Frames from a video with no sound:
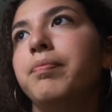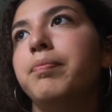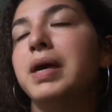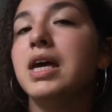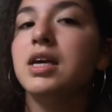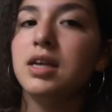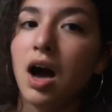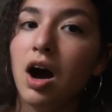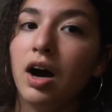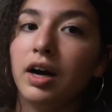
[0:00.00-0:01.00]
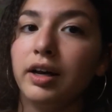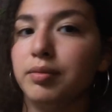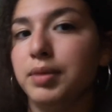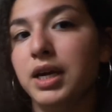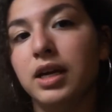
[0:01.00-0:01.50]
being young
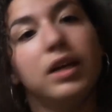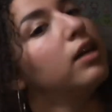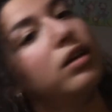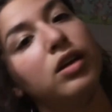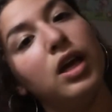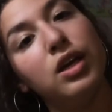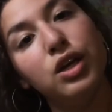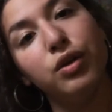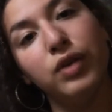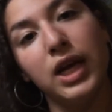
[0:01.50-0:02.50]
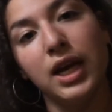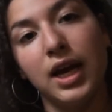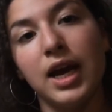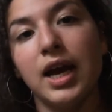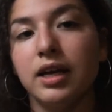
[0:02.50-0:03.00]
and being in
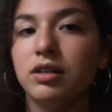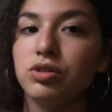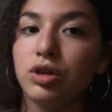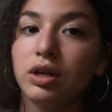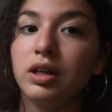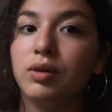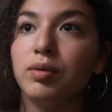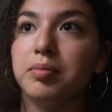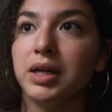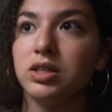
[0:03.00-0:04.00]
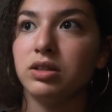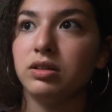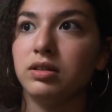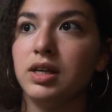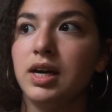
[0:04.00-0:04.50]
uni and struggling with
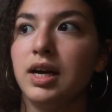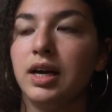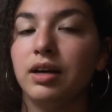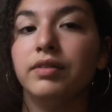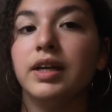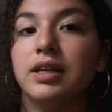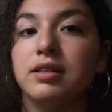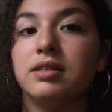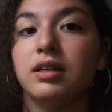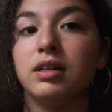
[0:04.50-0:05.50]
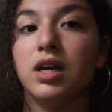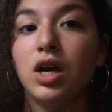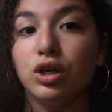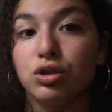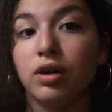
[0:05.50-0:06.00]
mental illness and
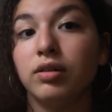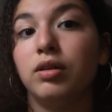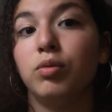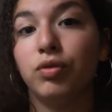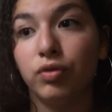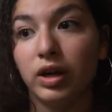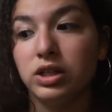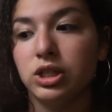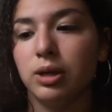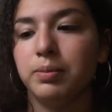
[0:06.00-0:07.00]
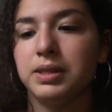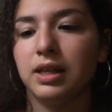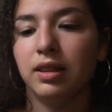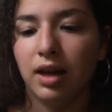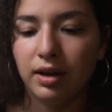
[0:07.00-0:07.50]
struggling with friendships
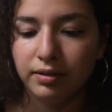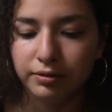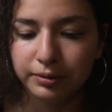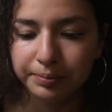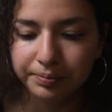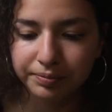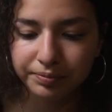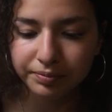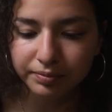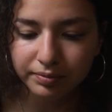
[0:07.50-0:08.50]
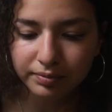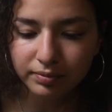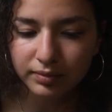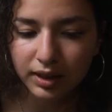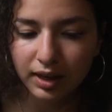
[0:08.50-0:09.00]
and love.
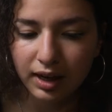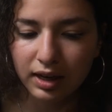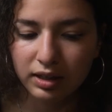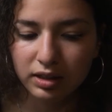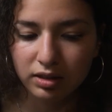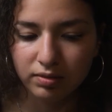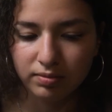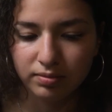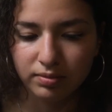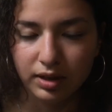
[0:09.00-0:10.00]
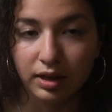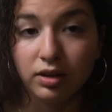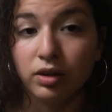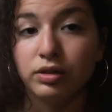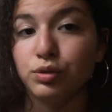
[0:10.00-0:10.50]
And I don't
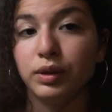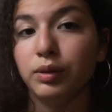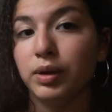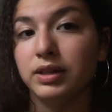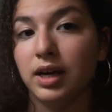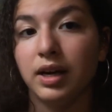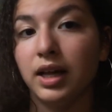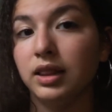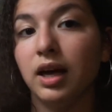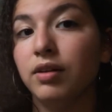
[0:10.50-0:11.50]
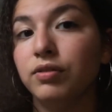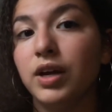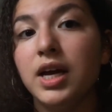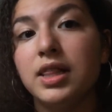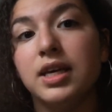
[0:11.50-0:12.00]
know, it's really well done. I love
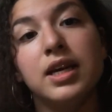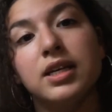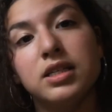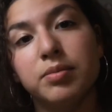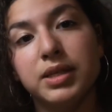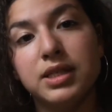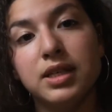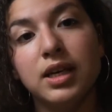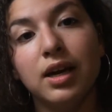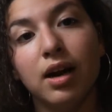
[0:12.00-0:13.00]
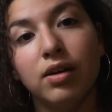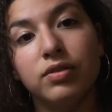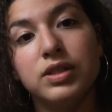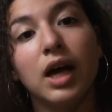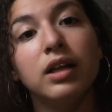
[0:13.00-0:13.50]
the intimacy of
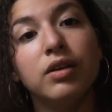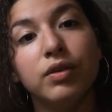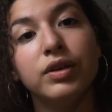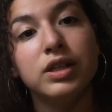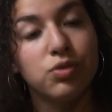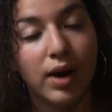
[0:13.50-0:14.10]
Sally Rooney's